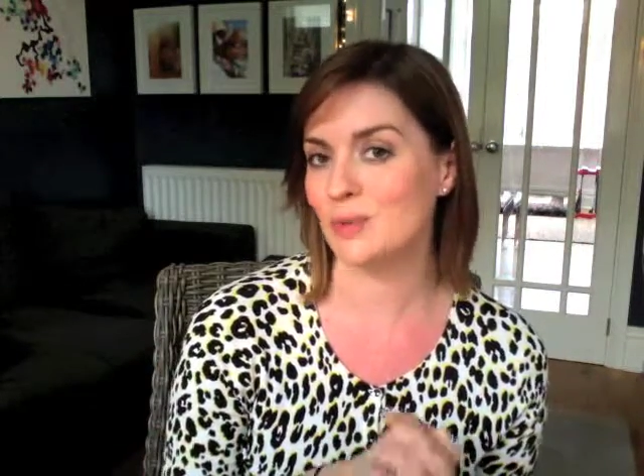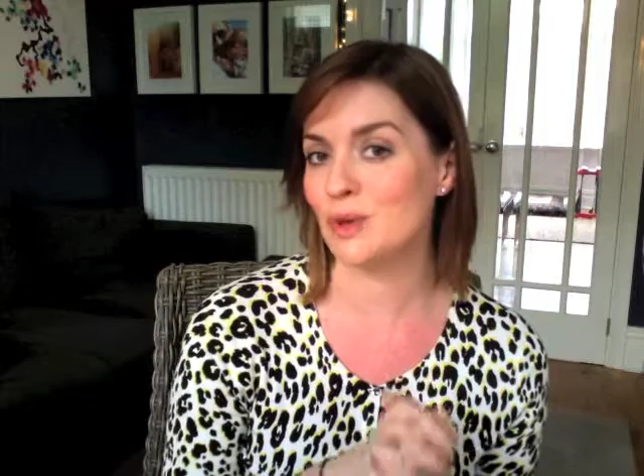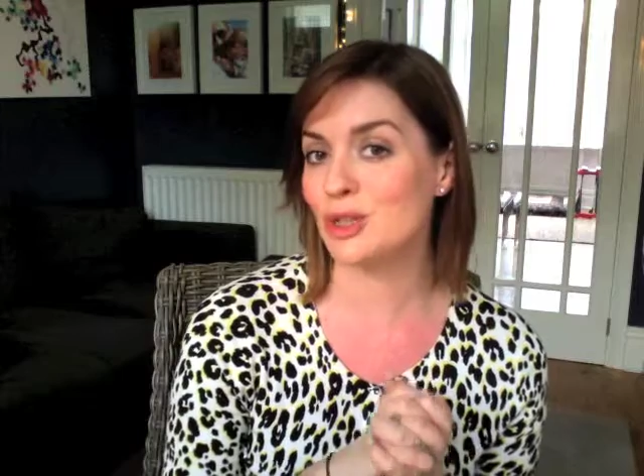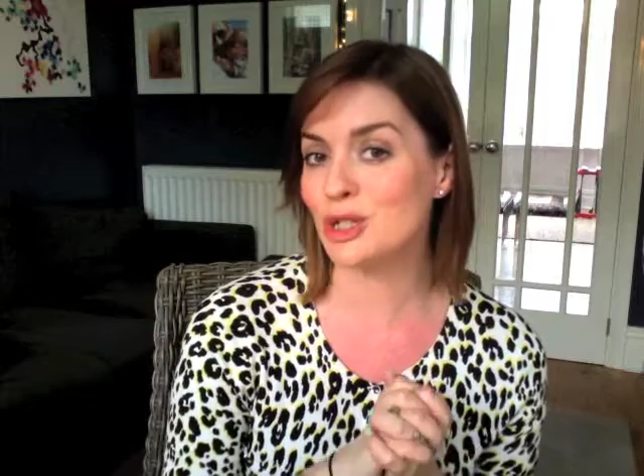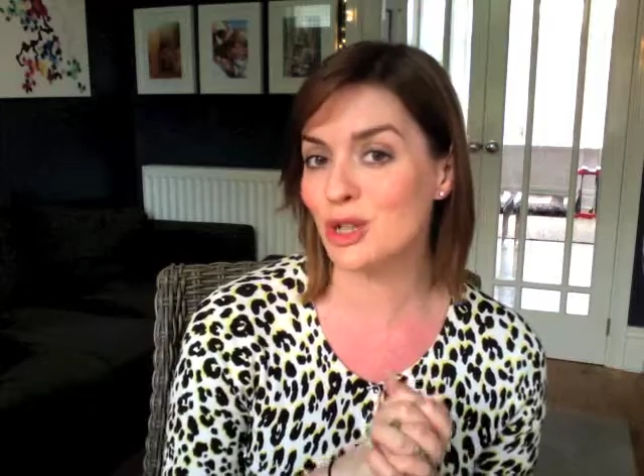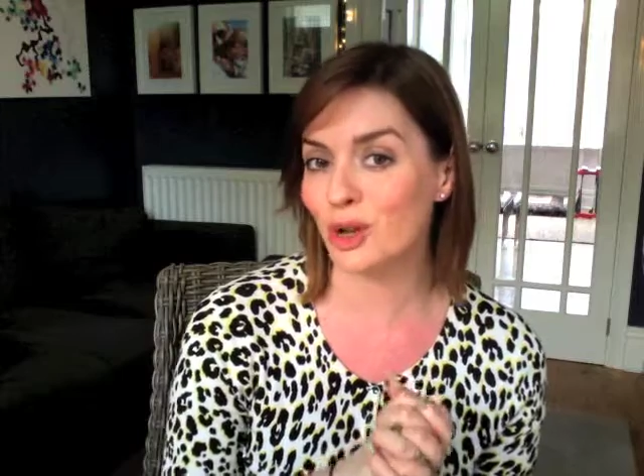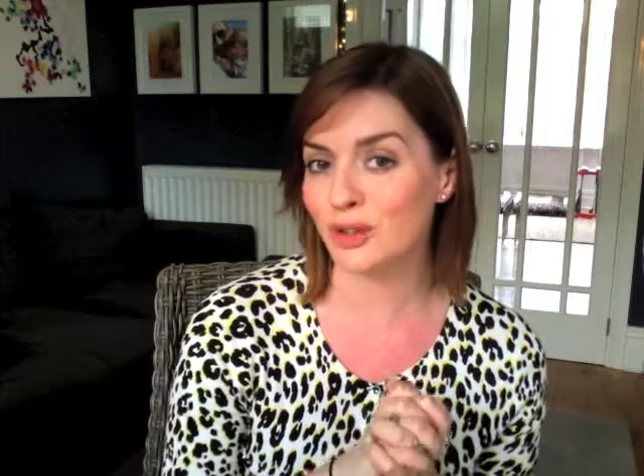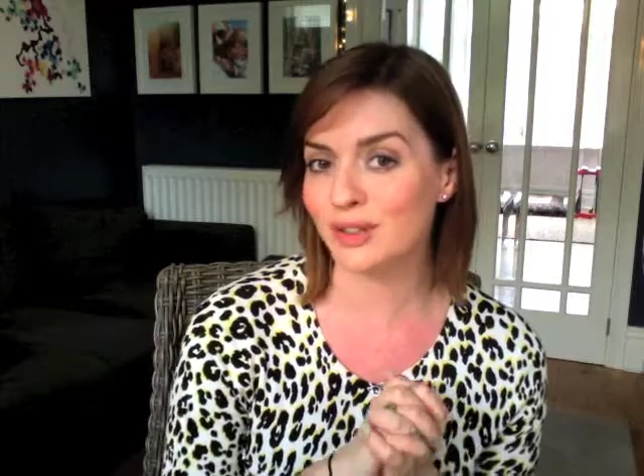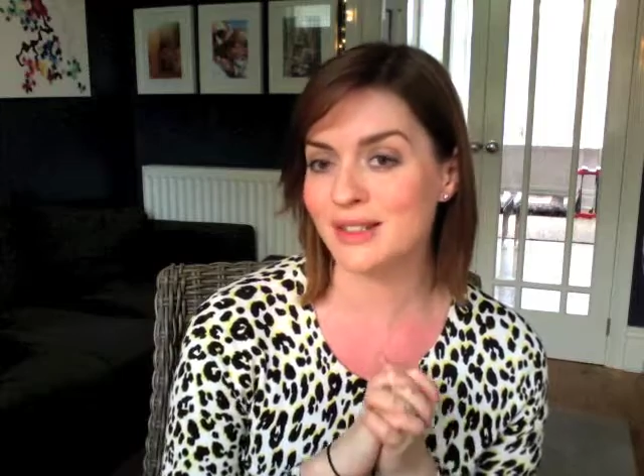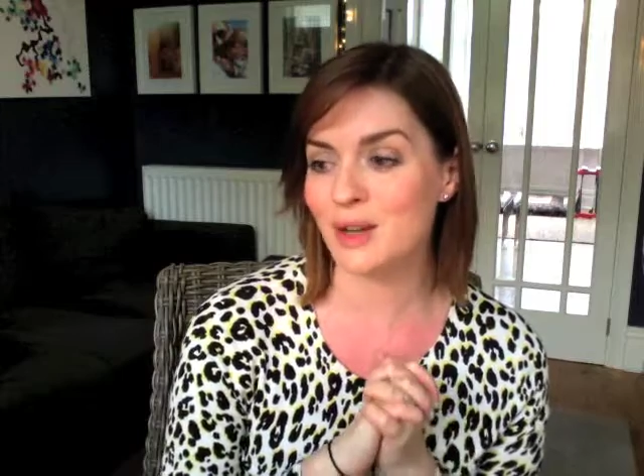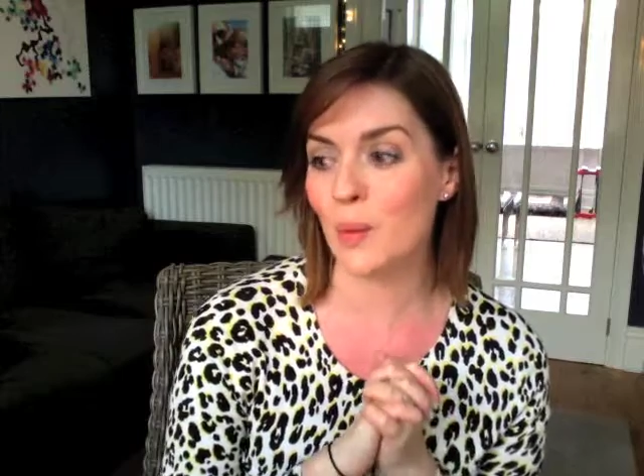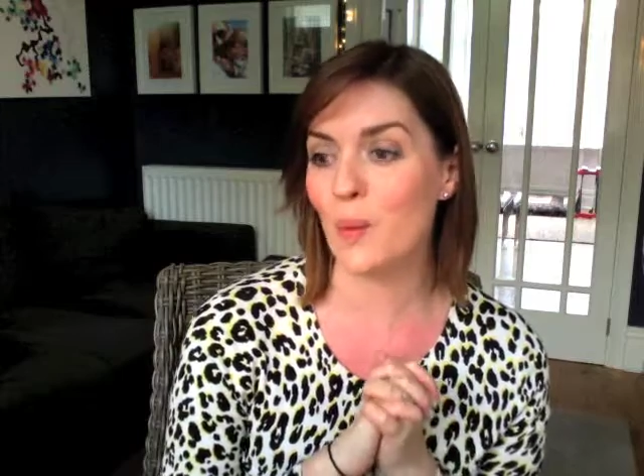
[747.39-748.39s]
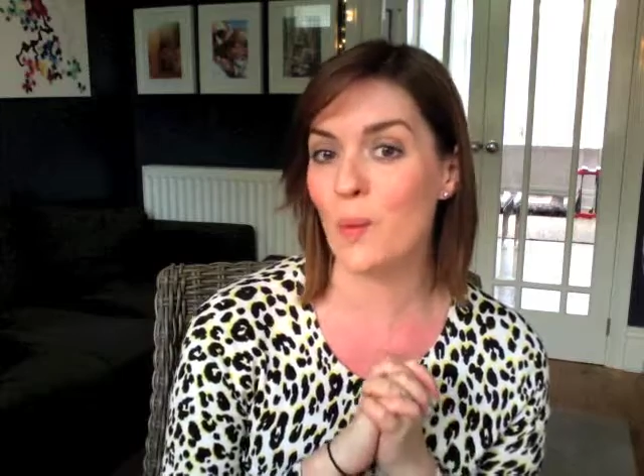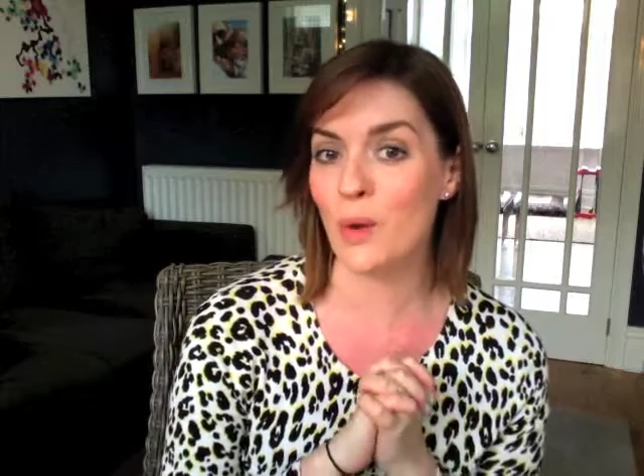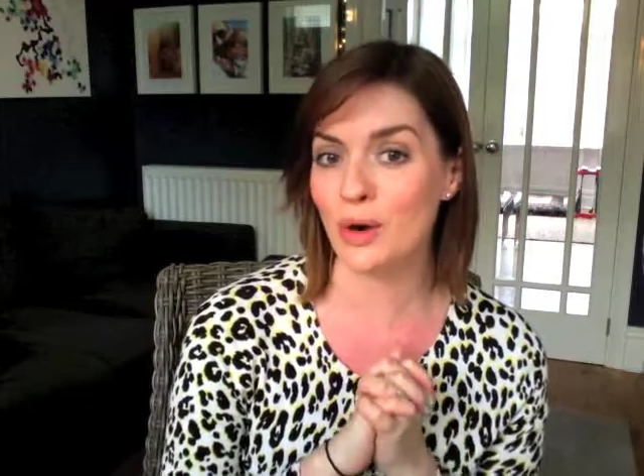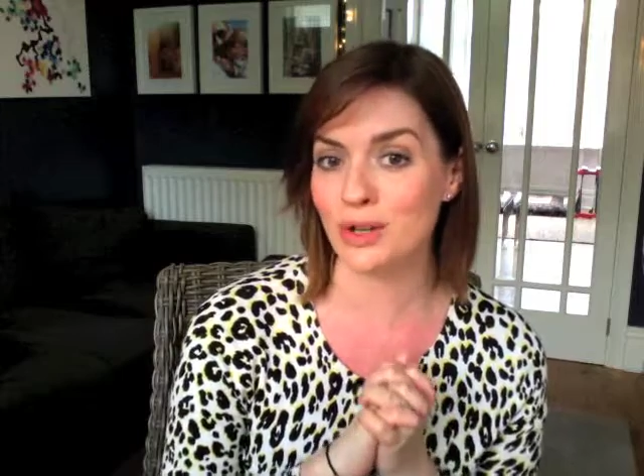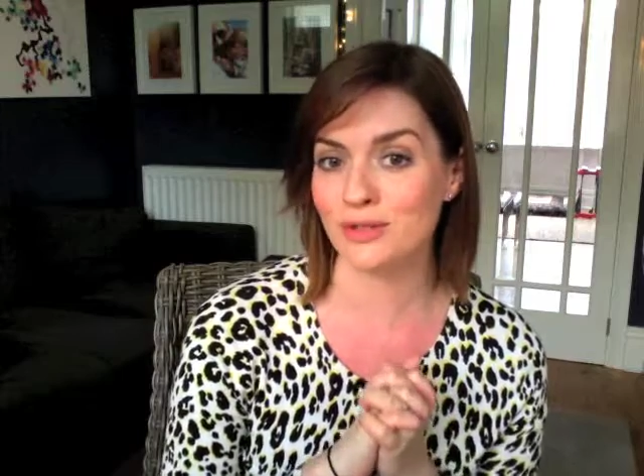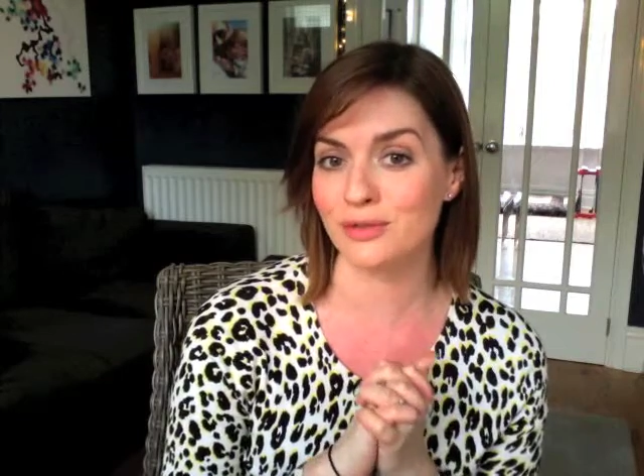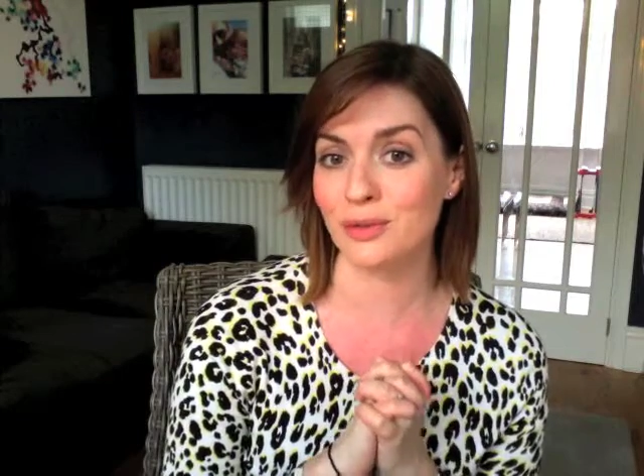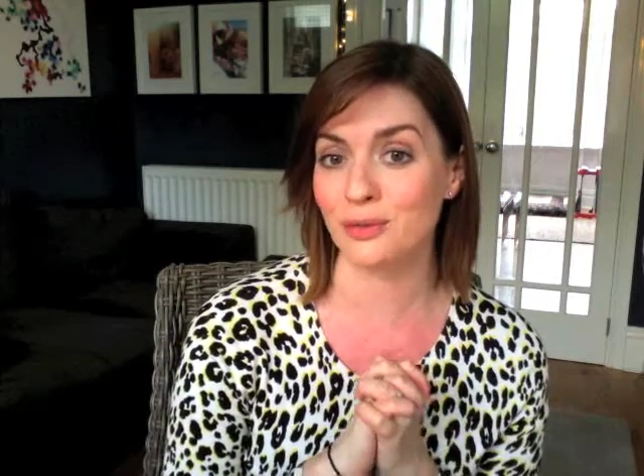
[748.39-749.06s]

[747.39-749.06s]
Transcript: were just wonderful,